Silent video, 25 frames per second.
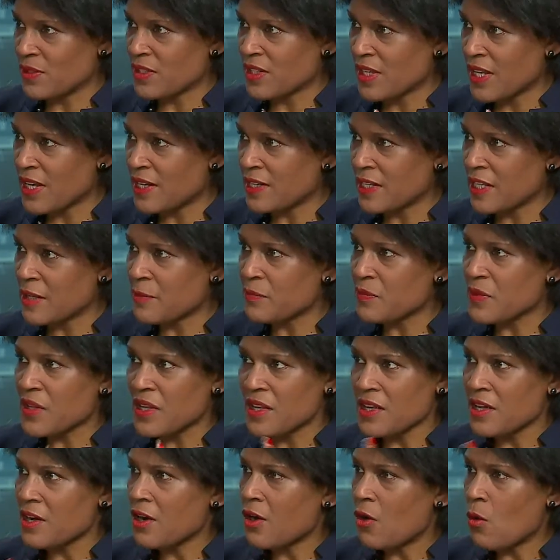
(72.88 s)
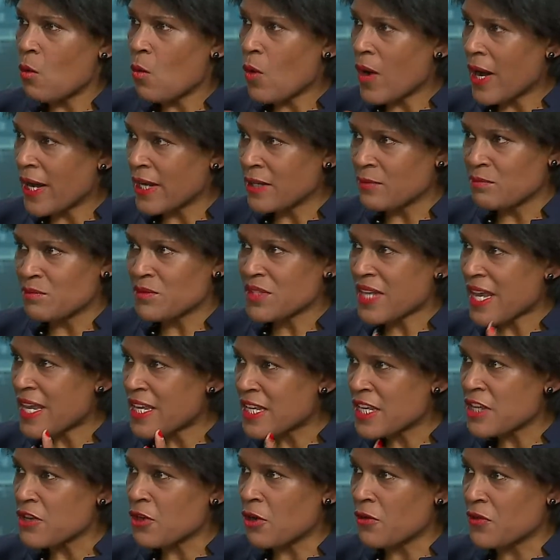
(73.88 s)
clearly, wine
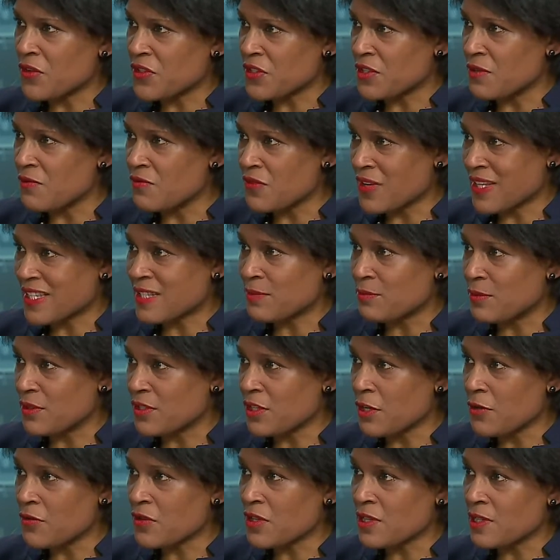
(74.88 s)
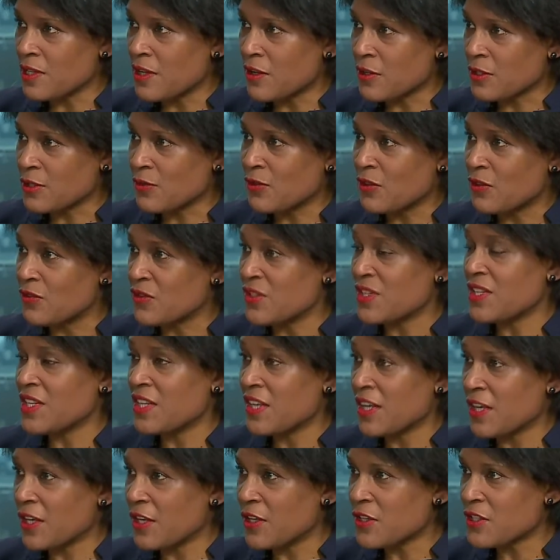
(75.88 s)
taking off as an investment over the last 50
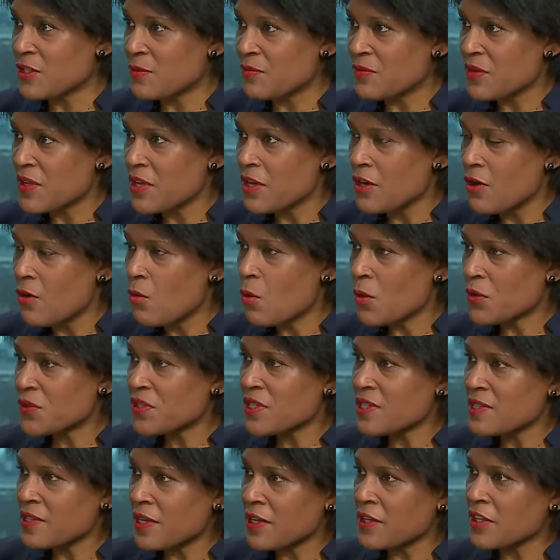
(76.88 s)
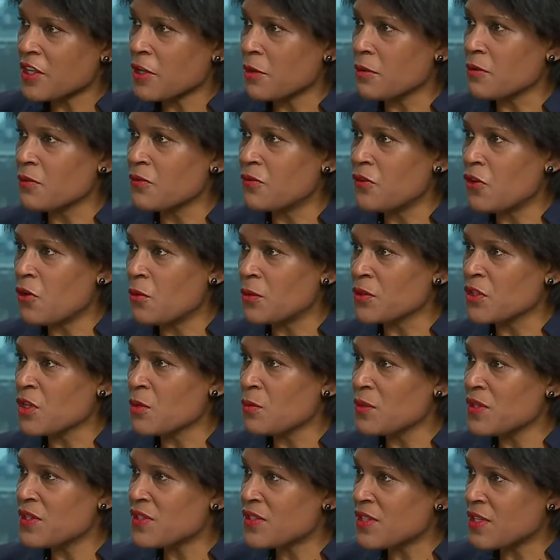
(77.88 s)
years. What's it like going forward?
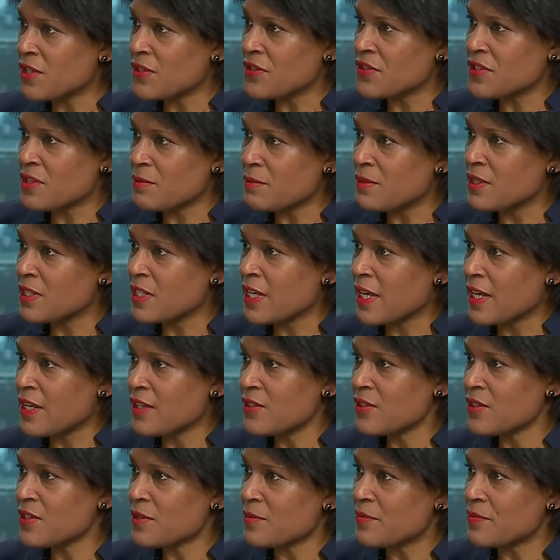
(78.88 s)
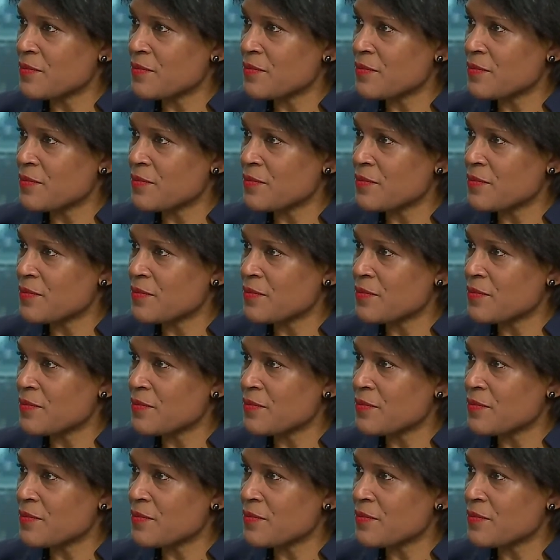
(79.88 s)
Can we see similar gains?